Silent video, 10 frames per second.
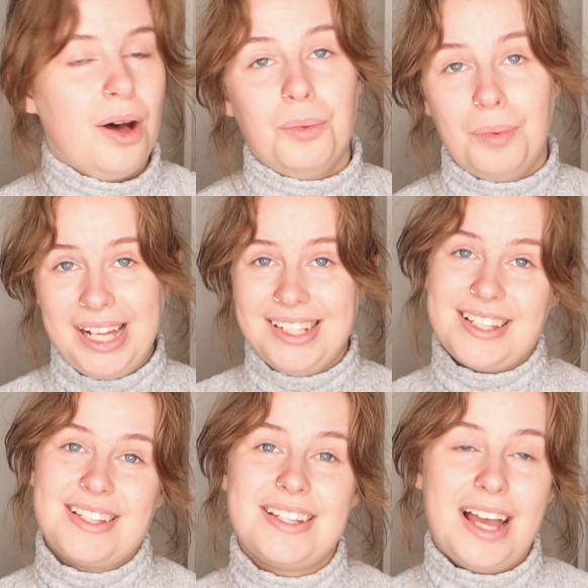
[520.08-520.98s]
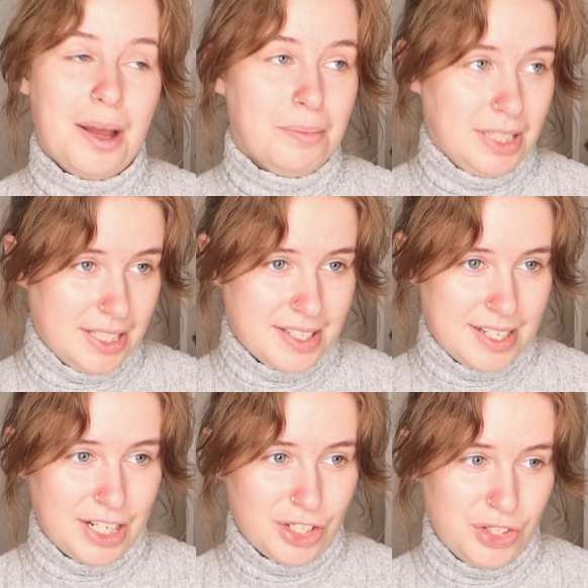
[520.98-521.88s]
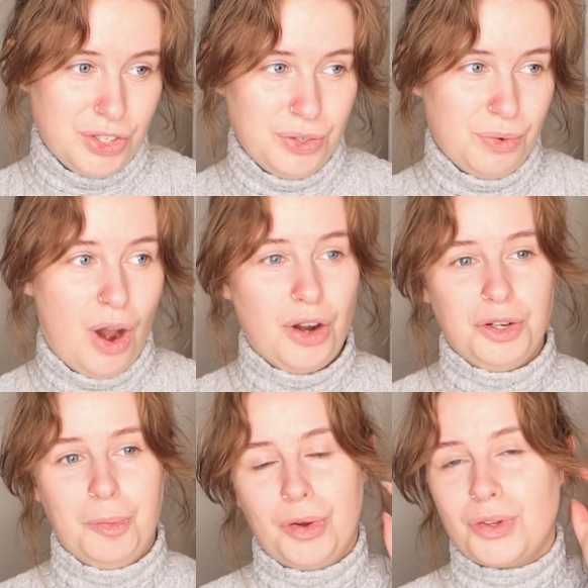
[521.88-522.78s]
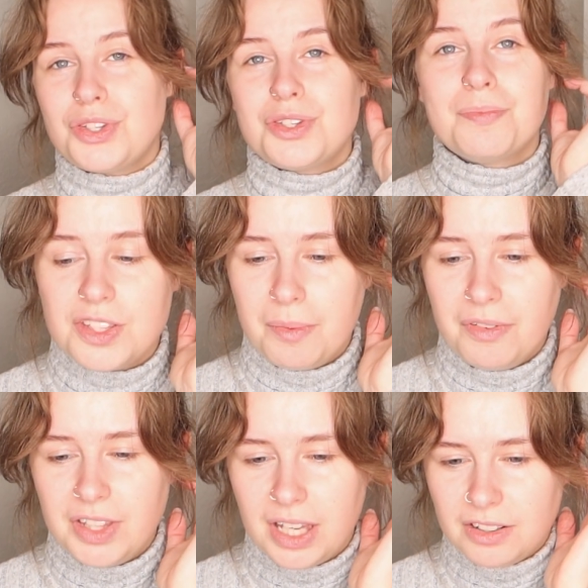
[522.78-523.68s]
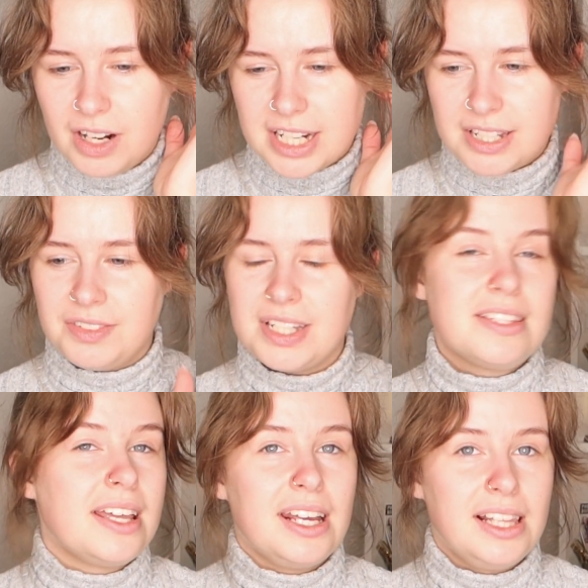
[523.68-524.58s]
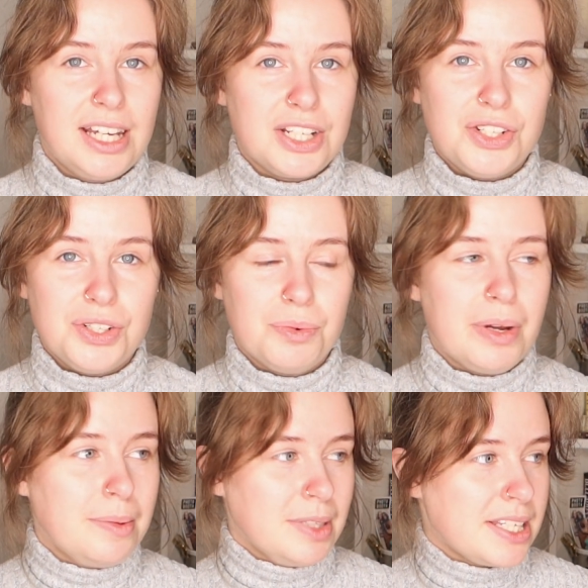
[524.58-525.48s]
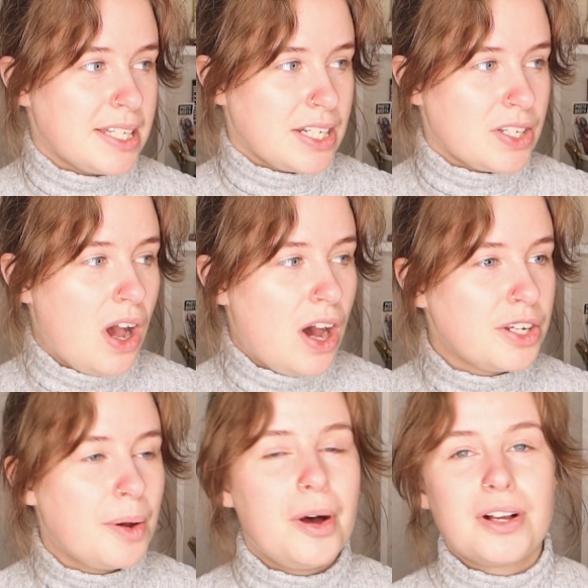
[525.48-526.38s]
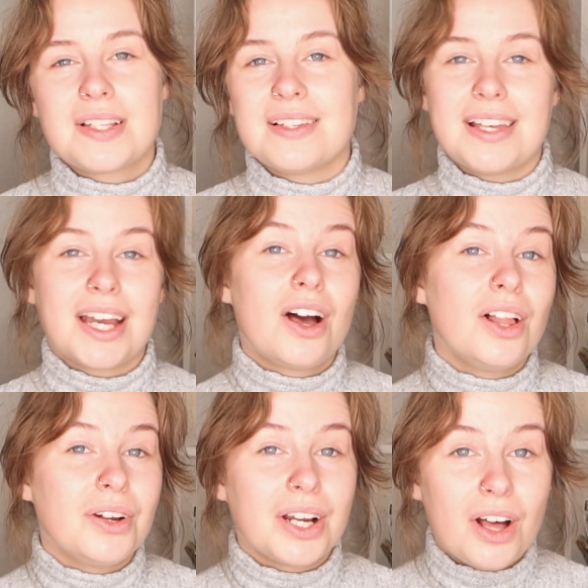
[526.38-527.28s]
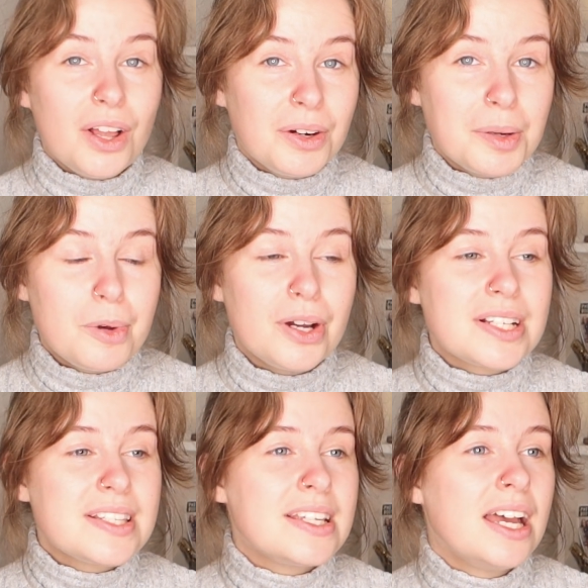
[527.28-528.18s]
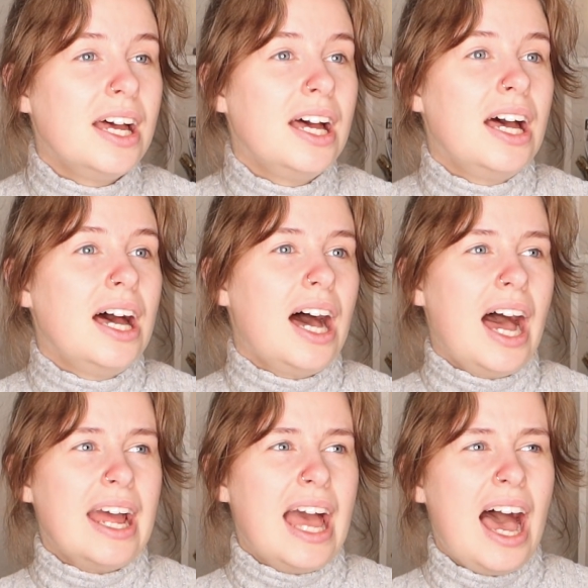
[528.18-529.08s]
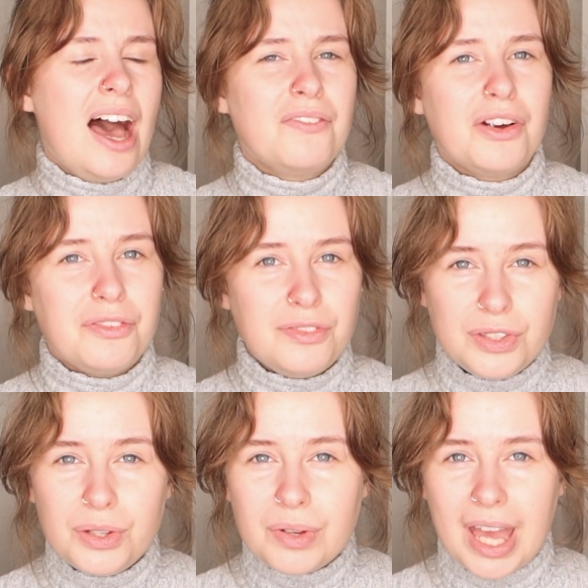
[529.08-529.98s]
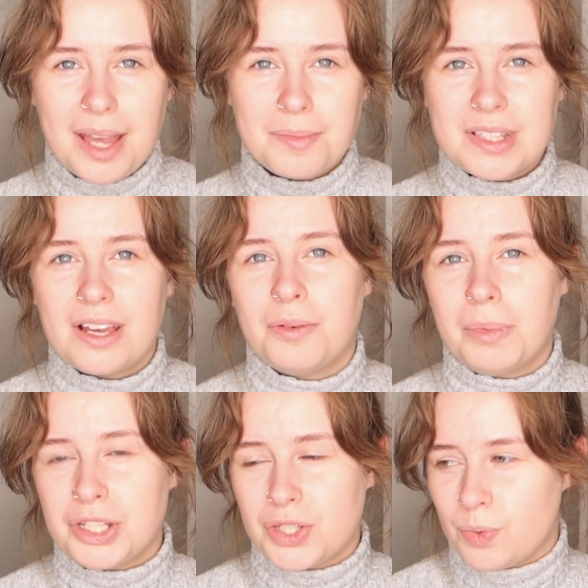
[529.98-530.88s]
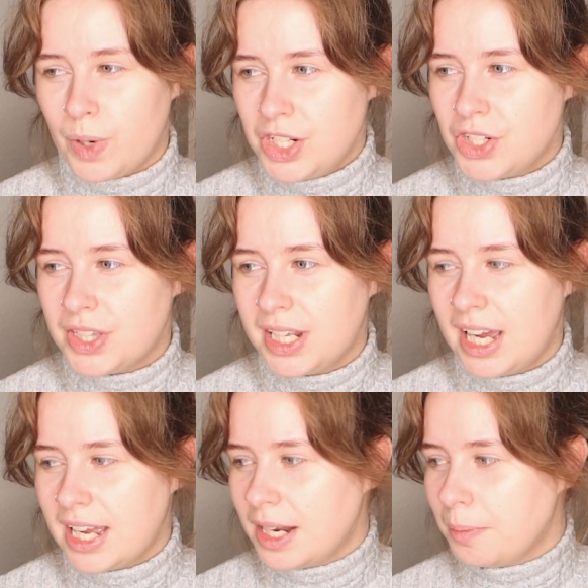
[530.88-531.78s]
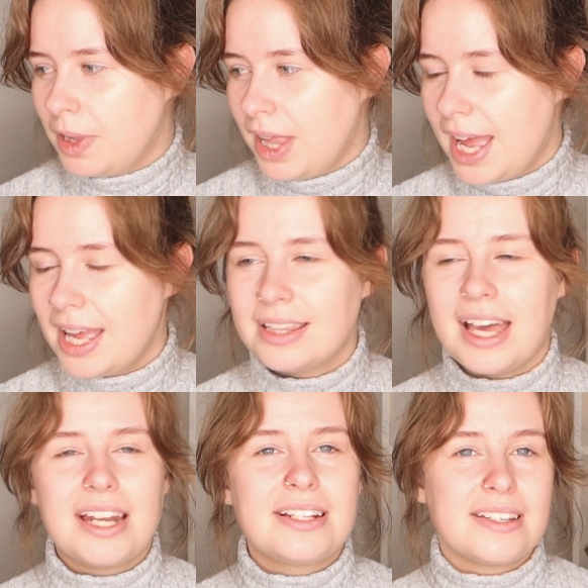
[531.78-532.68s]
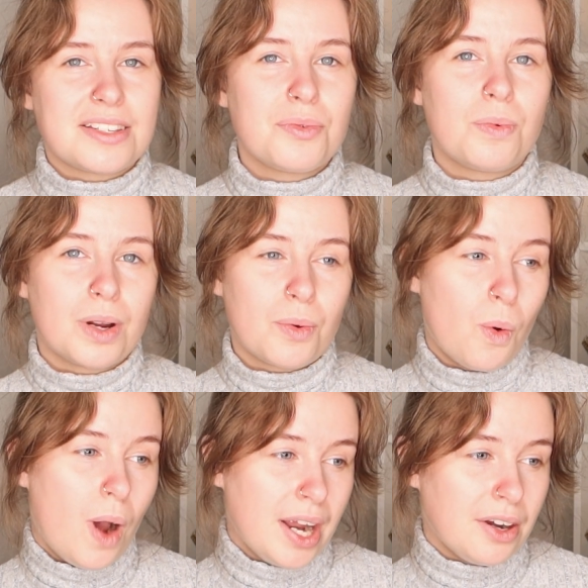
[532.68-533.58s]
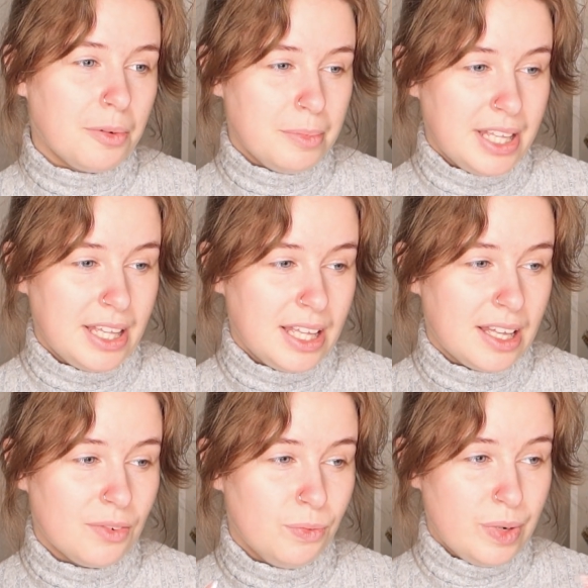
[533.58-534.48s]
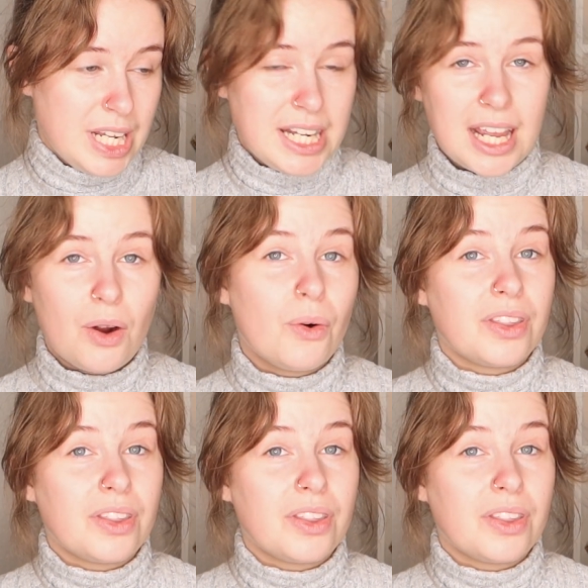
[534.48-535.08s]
whilst I'm listening to audiobooks. Some of the other activities that I like to do when I'm listening to audiobooks is like coloring books. I have a few games on my Switch that I can play that doesn't require me reading or